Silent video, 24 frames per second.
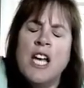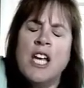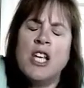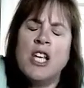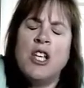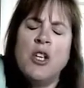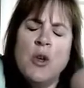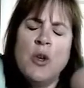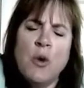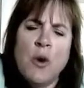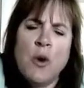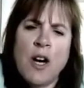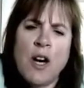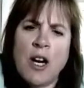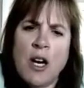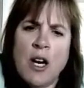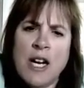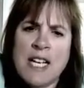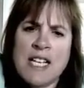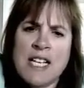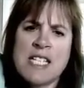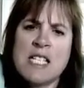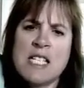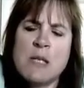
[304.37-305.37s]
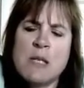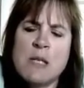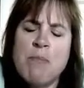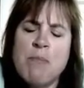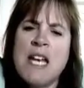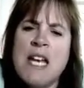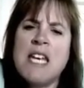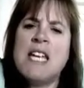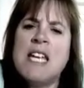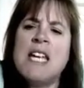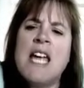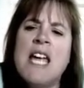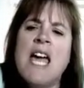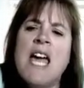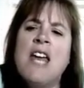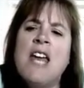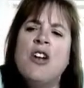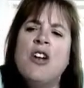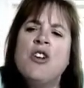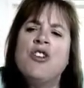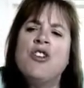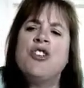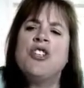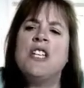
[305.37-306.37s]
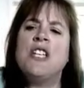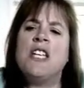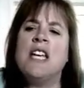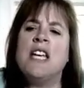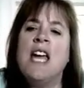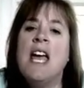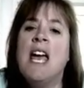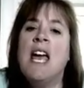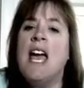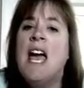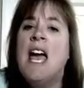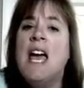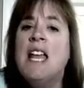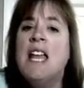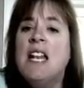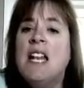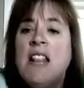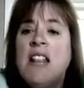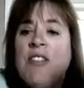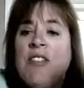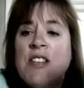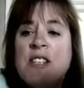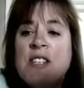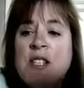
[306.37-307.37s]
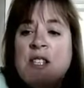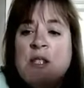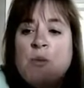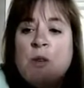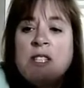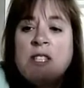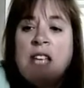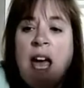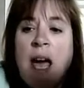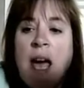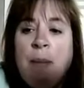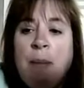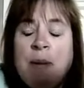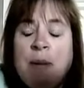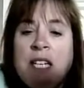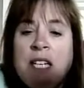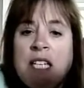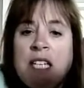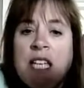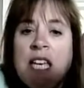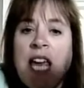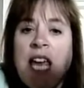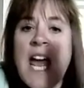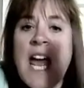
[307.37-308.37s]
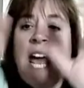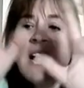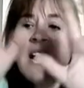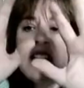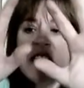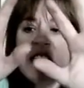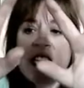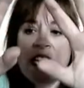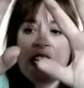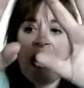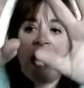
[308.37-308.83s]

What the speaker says: you are expending energy, and this is what's happening to the gas. The